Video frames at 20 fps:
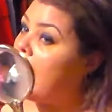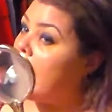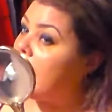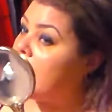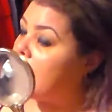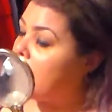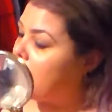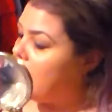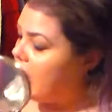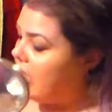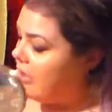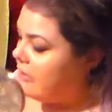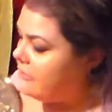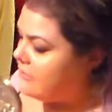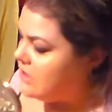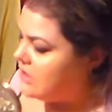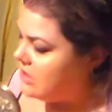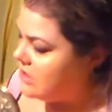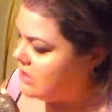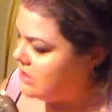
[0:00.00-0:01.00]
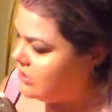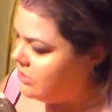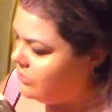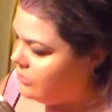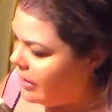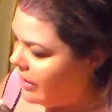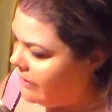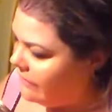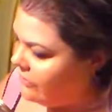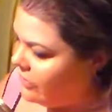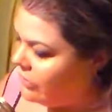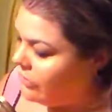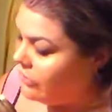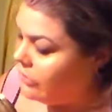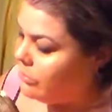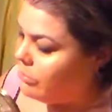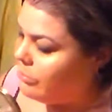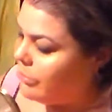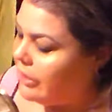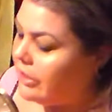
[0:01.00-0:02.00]
I think my hair was just too heavy or
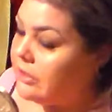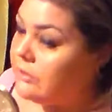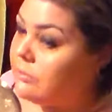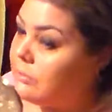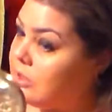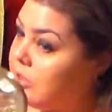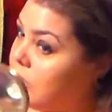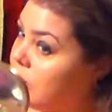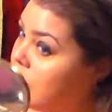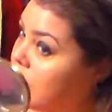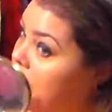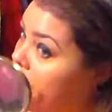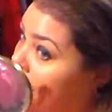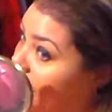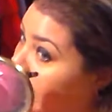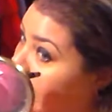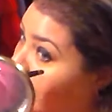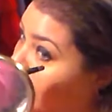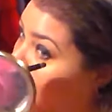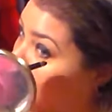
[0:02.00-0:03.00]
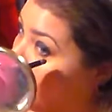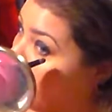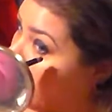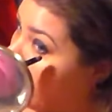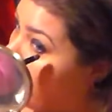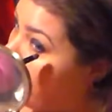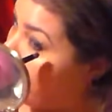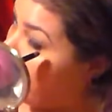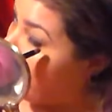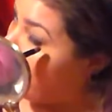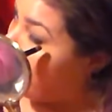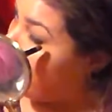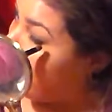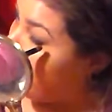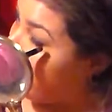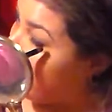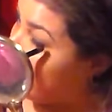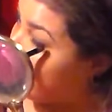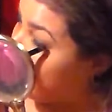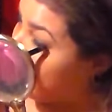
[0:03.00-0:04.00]
the braids were too tight or,
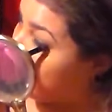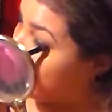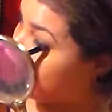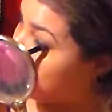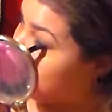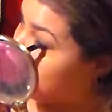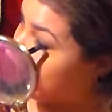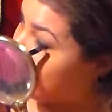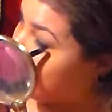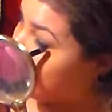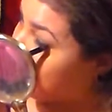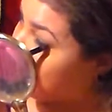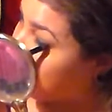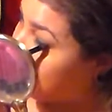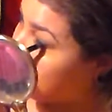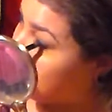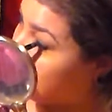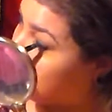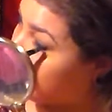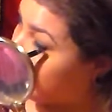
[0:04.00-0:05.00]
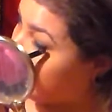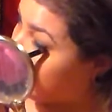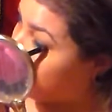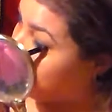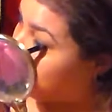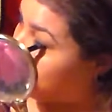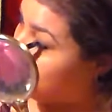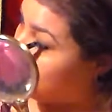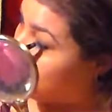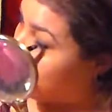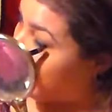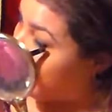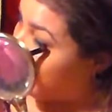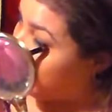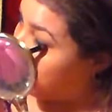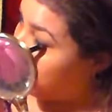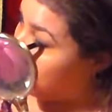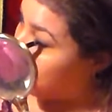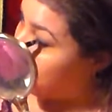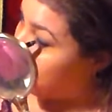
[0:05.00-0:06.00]
or the dreads were too tight or I
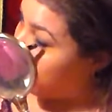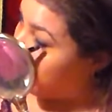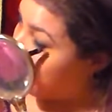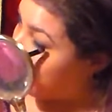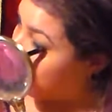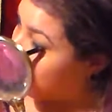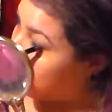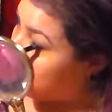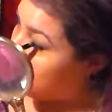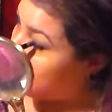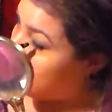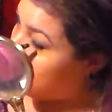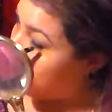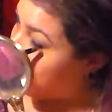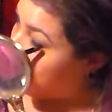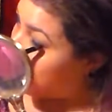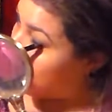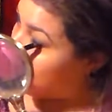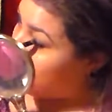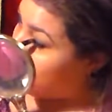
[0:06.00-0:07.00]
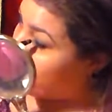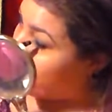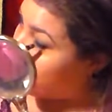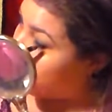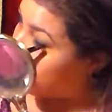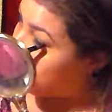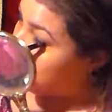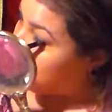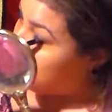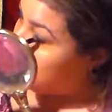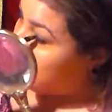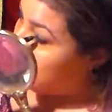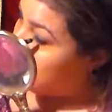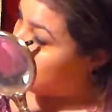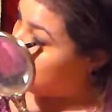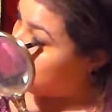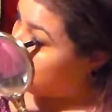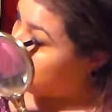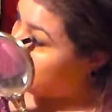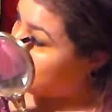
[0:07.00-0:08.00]
don't know. But
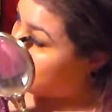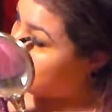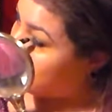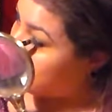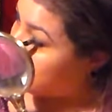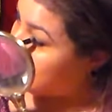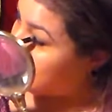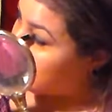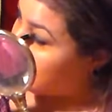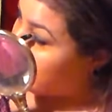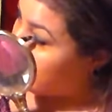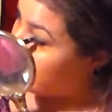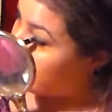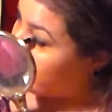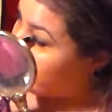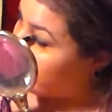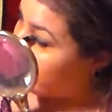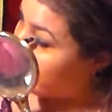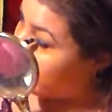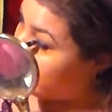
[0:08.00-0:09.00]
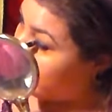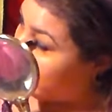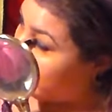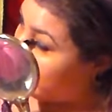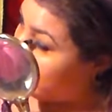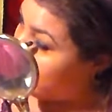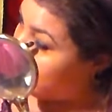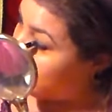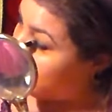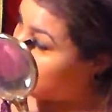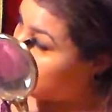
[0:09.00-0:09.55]
I'm not going to do that ever again.